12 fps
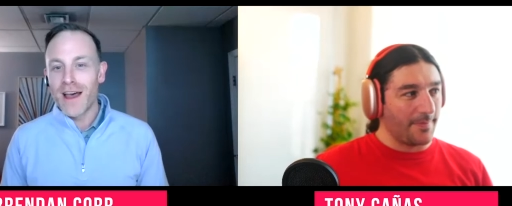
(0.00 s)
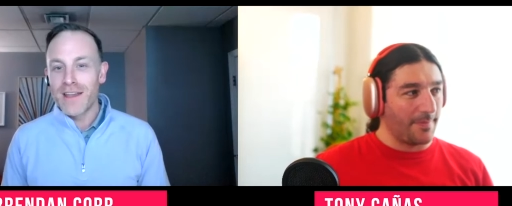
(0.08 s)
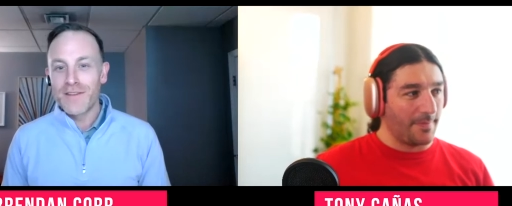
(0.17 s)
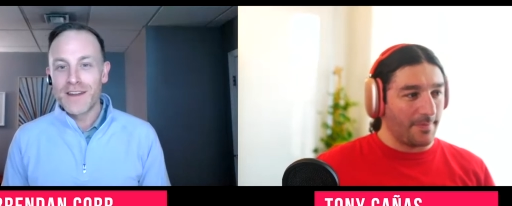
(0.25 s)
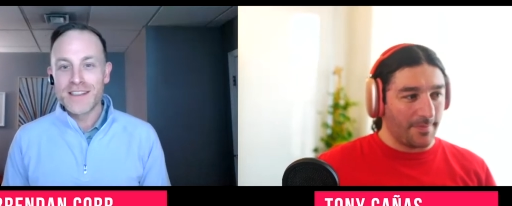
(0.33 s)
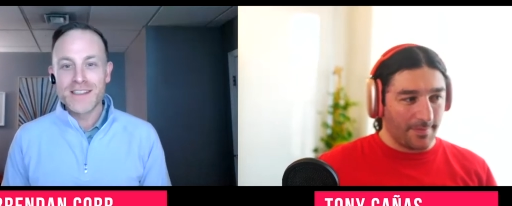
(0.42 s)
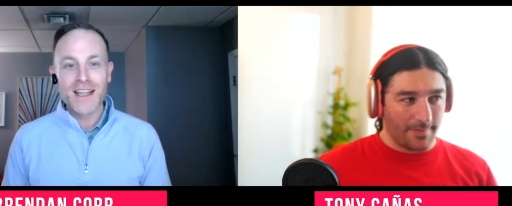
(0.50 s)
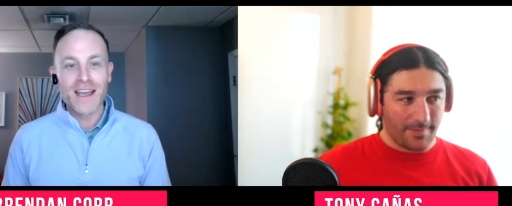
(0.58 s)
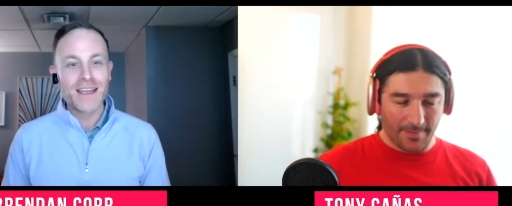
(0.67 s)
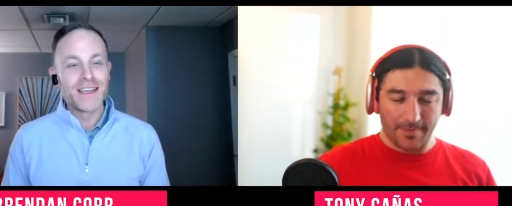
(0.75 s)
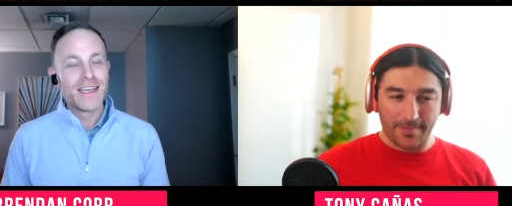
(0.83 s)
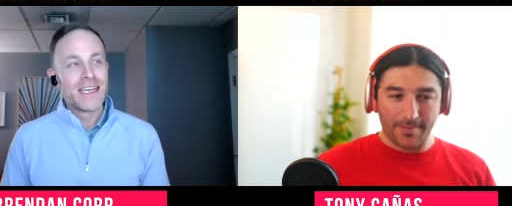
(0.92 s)
Speaker 1: life, and it's
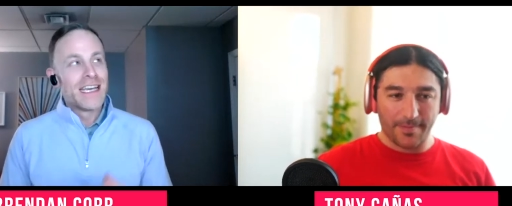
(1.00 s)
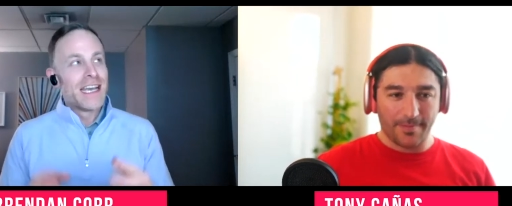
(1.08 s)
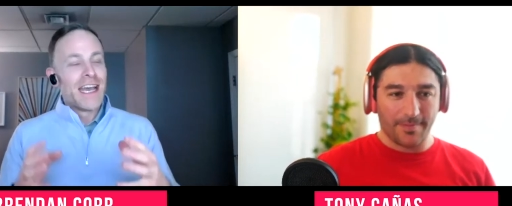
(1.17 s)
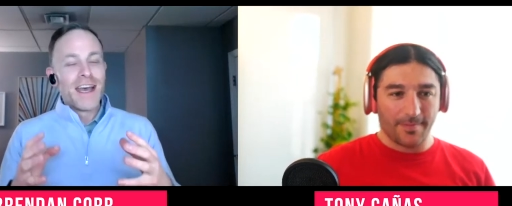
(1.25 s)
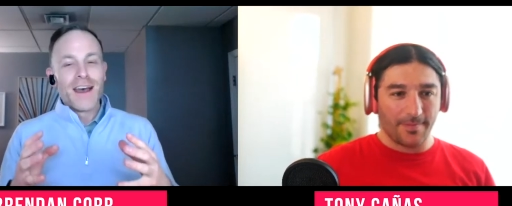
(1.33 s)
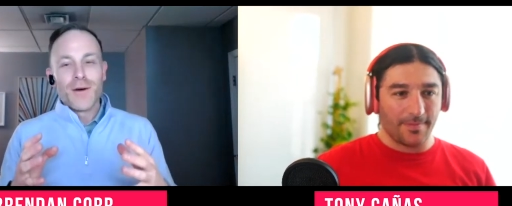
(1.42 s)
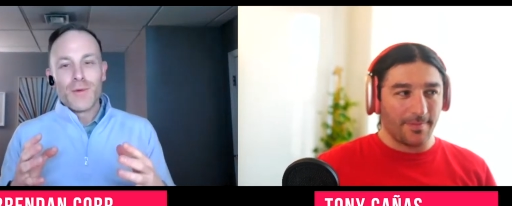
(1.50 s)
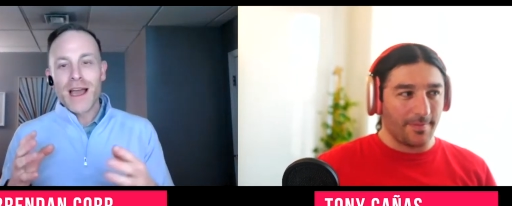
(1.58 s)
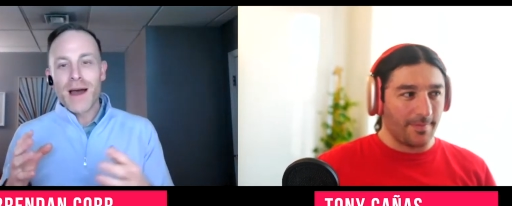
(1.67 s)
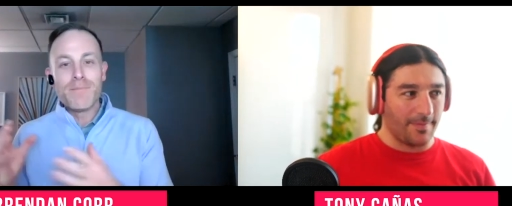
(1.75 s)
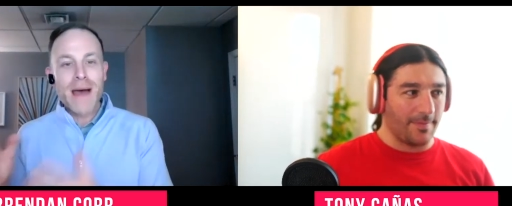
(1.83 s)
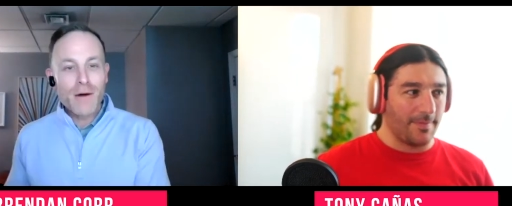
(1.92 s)
like we
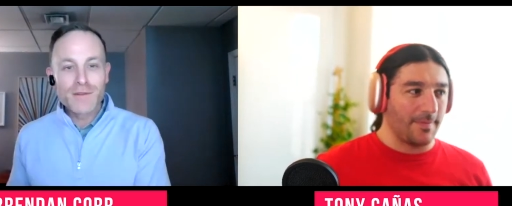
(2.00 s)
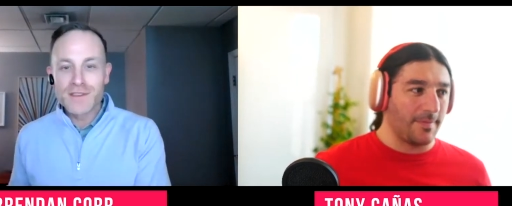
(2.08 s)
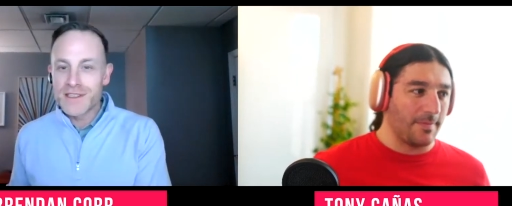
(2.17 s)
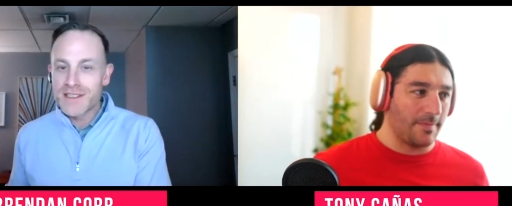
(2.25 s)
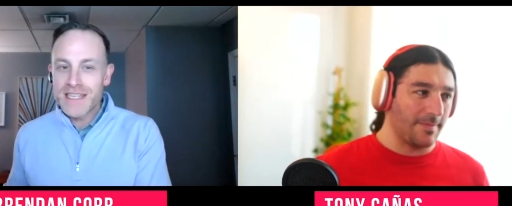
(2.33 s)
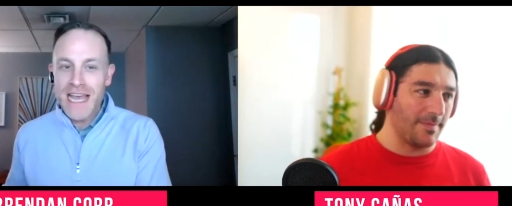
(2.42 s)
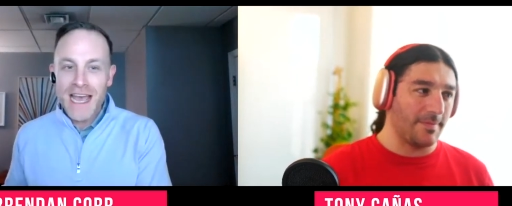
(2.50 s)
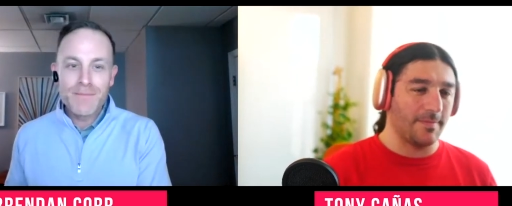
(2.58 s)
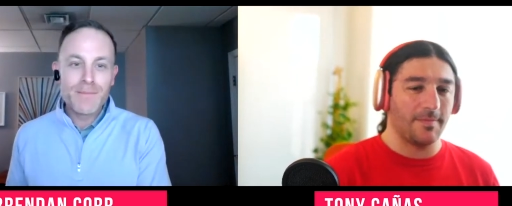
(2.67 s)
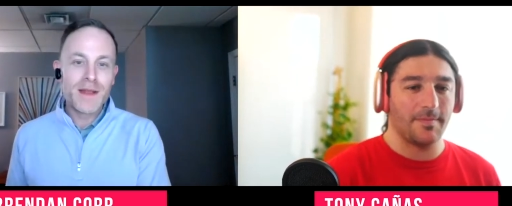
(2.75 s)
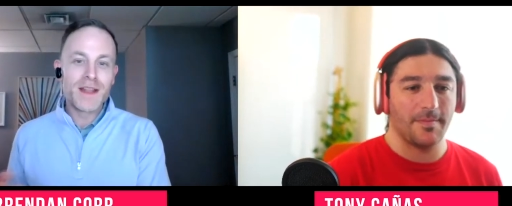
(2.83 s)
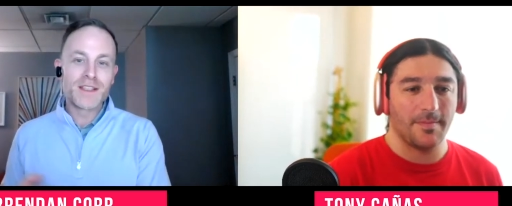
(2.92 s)
got mountains
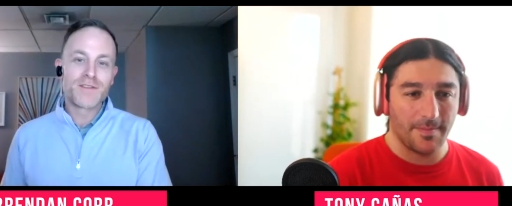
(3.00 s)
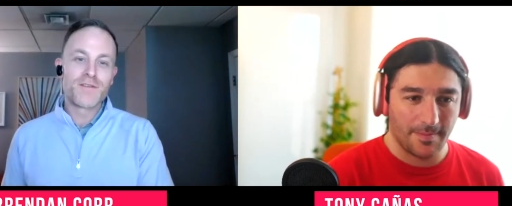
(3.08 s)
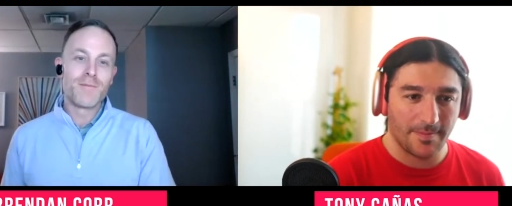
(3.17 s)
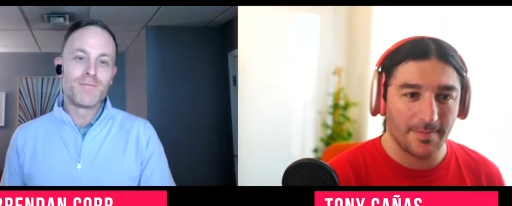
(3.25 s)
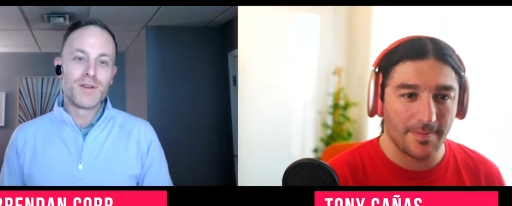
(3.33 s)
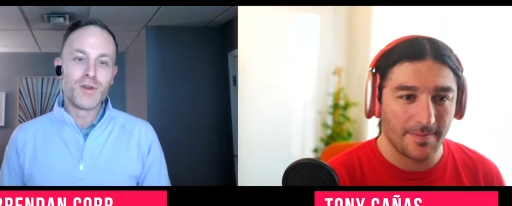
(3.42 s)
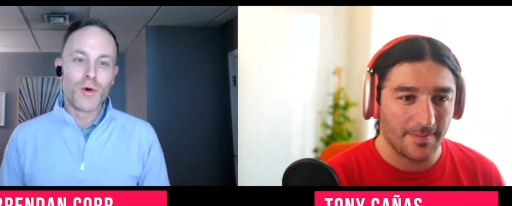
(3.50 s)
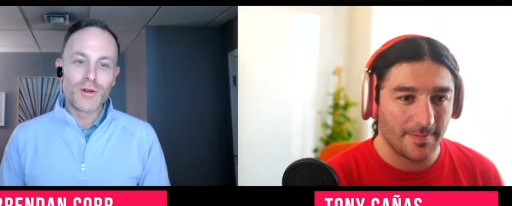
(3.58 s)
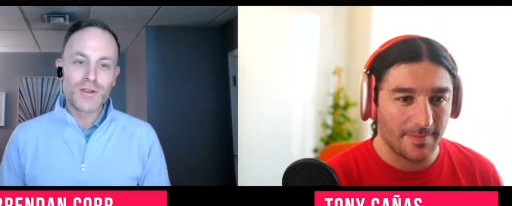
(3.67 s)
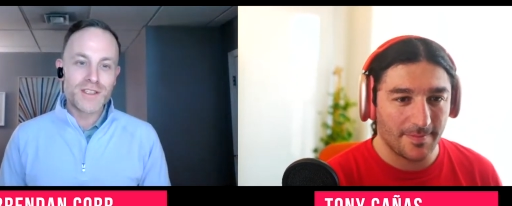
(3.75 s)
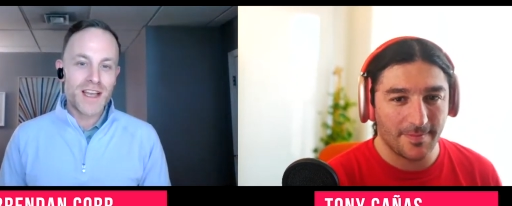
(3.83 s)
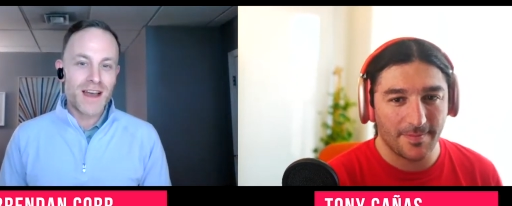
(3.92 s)
ten minutes from the
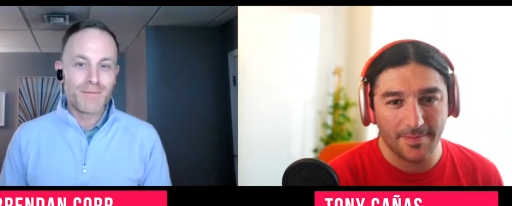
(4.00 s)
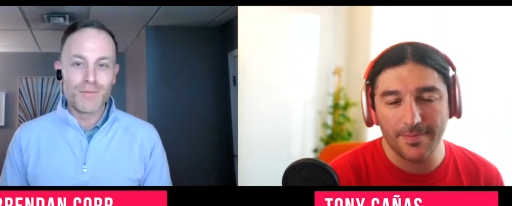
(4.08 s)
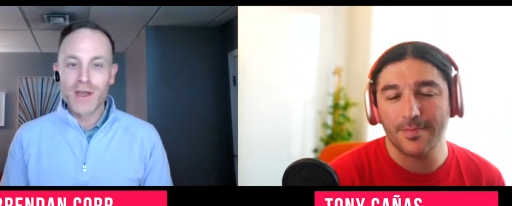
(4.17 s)
doorstep.